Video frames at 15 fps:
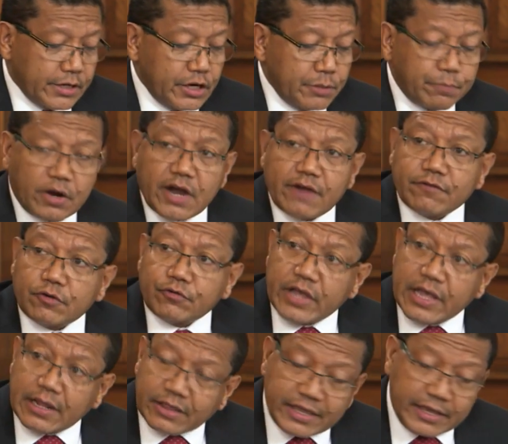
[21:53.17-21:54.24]
deprived of
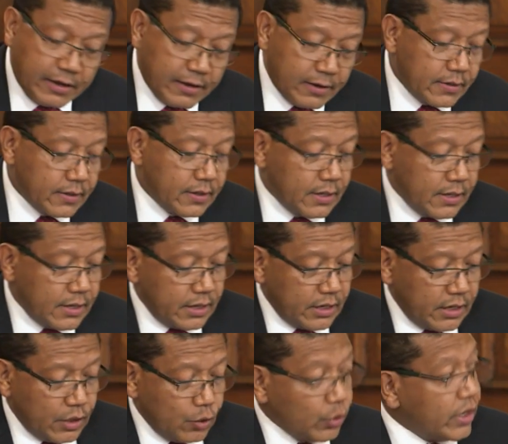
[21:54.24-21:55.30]
healthcare,
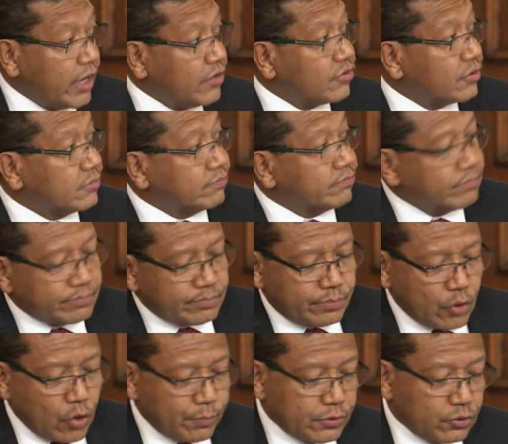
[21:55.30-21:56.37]
education,
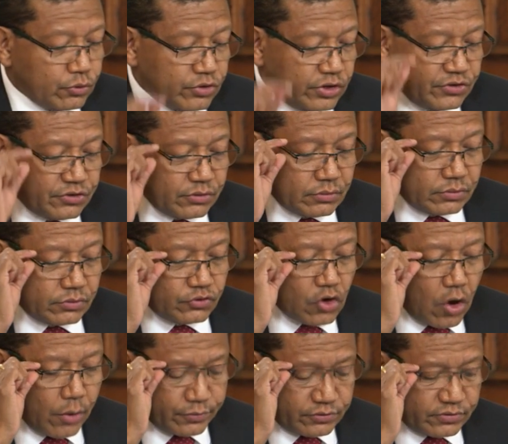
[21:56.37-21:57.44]
proper nutrition,
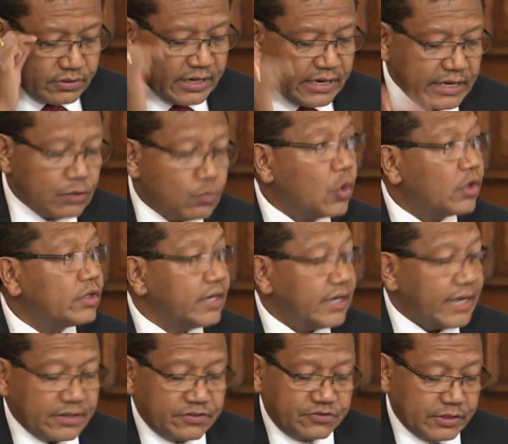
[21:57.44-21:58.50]
jobs, clean water,
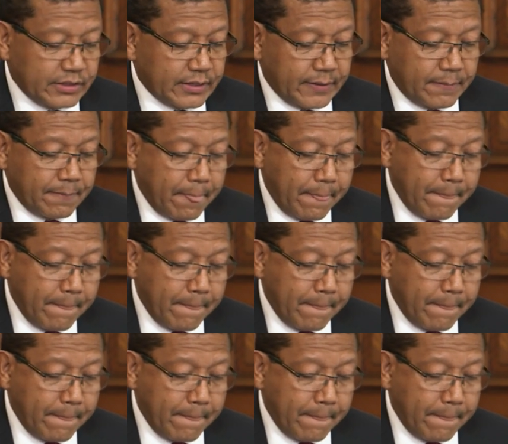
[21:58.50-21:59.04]
etc.